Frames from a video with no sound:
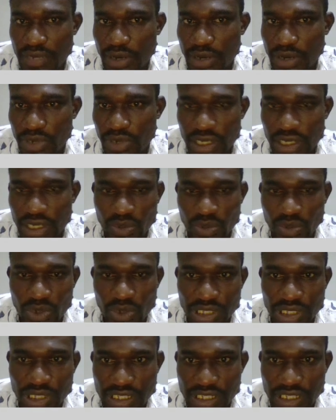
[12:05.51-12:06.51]
but we
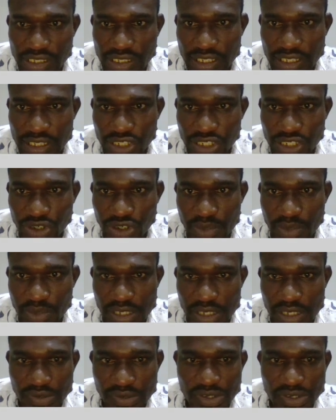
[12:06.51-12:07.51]
want just the
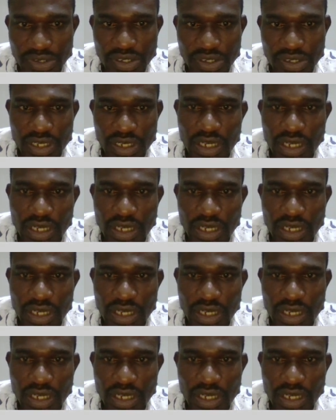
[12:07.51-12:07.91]
descriptives